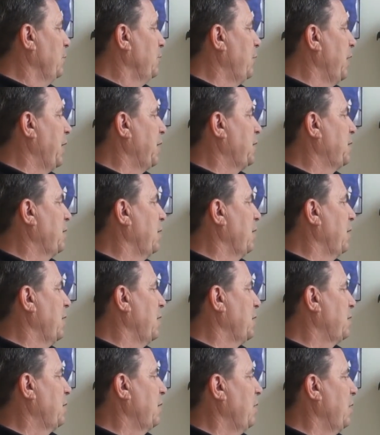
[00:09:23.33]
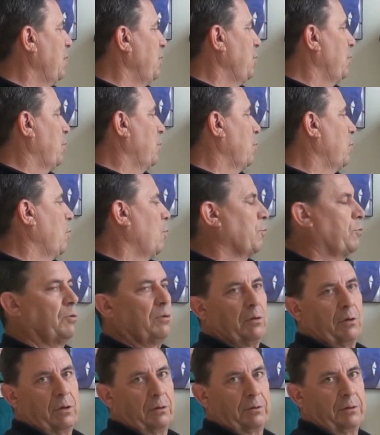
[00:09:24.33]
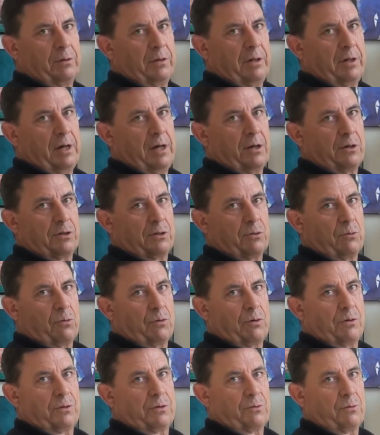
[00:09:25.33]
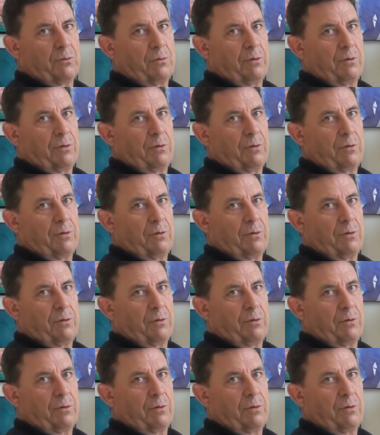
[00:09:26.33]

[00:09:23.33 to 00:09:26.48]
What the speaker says: jettison this, and then you could go to an alternate air source,